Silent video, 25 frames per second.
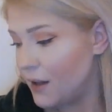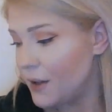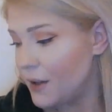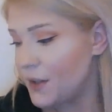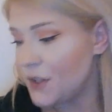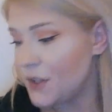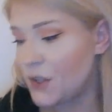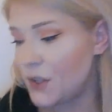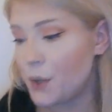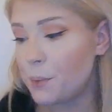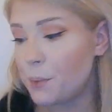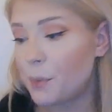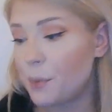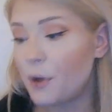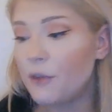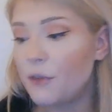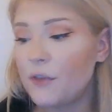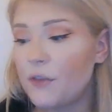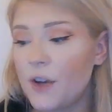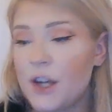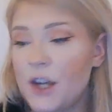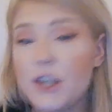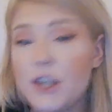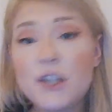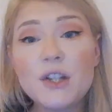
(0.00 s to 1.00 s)
So
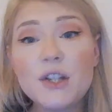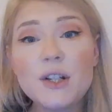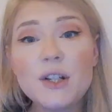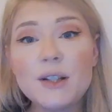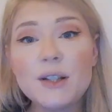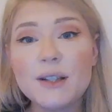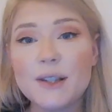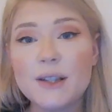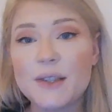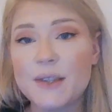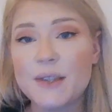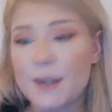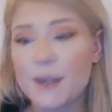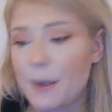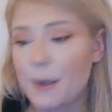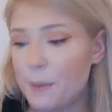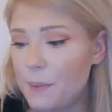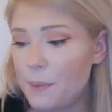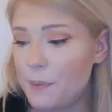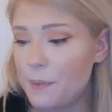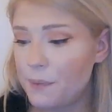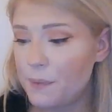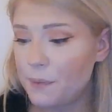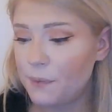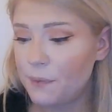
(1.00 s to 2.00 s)

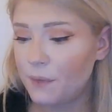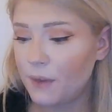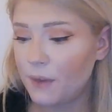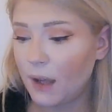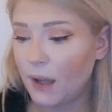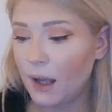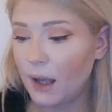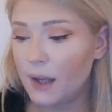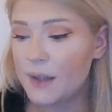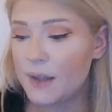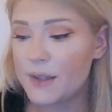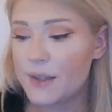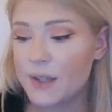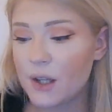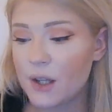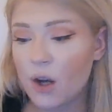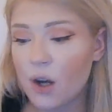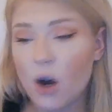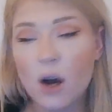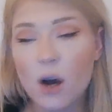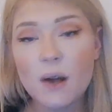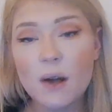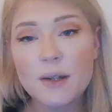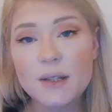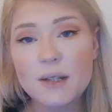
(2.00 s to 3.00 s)
professionalism is the
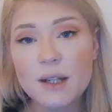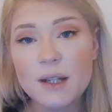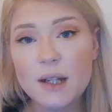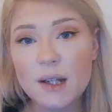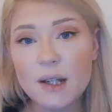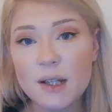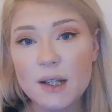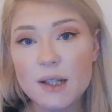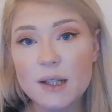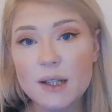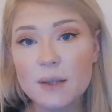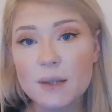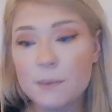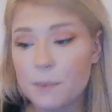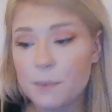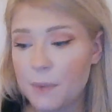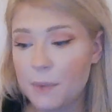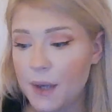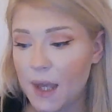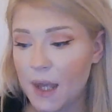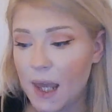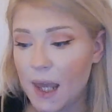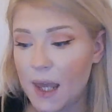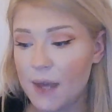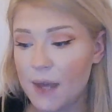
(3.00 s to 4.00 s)
conduct,
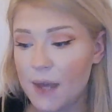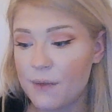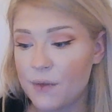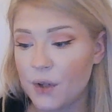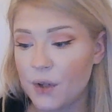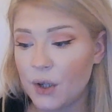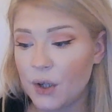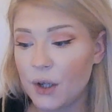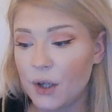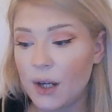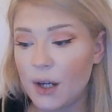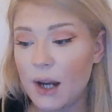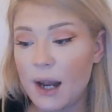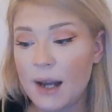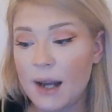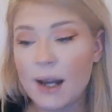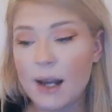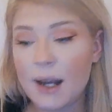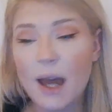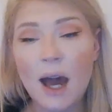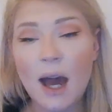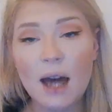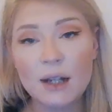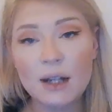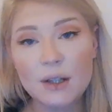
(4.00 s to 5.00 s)
behavior,
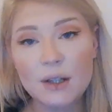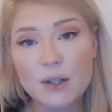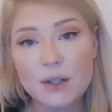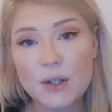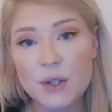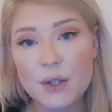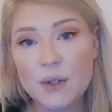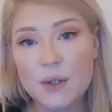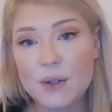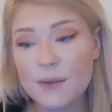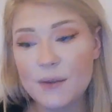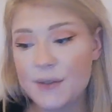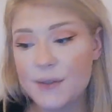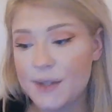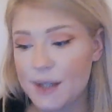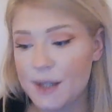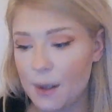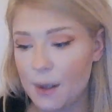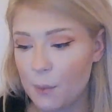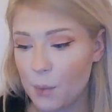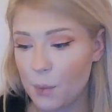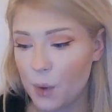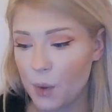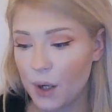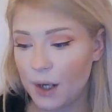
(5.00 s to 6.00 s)
and attitude of
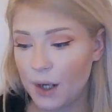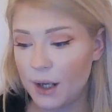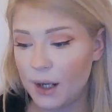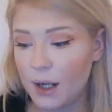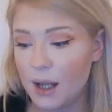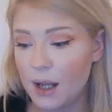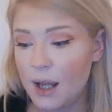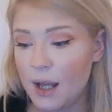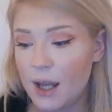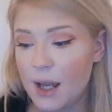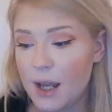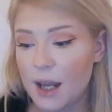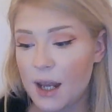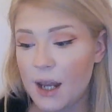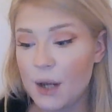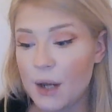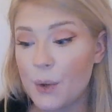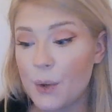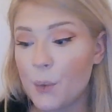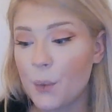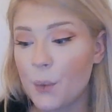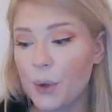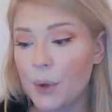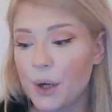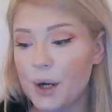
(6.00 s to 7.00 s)
someone in
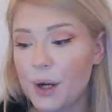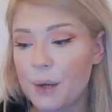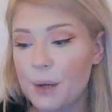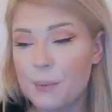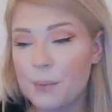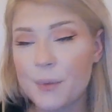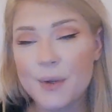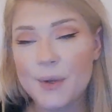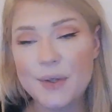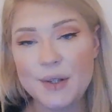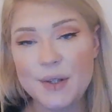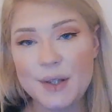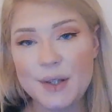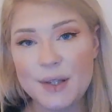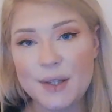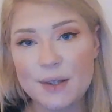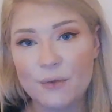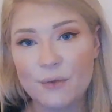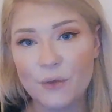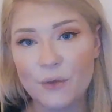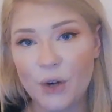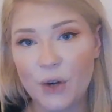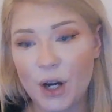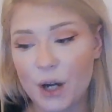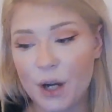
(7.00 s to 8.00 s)
a work or business
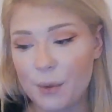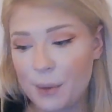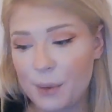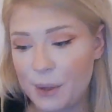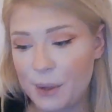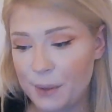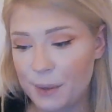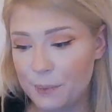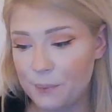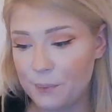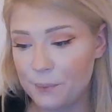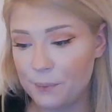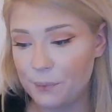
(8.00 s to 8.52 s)
environment.